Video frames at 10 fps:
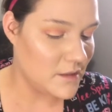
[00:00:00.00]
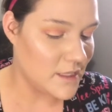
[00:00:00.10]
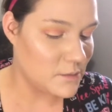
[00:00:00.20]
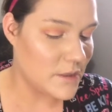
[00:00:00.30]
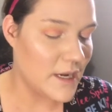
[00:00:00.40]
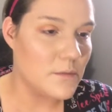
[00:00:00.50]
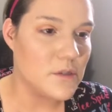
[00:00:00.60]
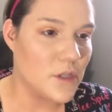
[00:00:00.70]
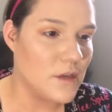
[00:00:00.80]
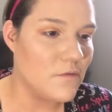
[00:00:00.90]
That's what I
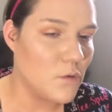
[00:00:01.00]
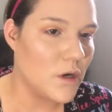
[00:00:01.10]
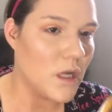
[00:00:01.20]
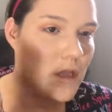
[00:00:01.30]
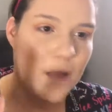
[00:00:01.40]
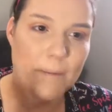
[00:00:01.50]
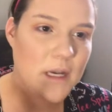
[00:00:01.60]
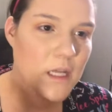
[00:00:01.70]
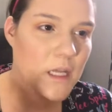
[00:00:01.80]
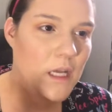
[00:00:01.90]
was looking for, a
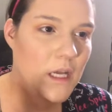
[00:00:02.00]
lemon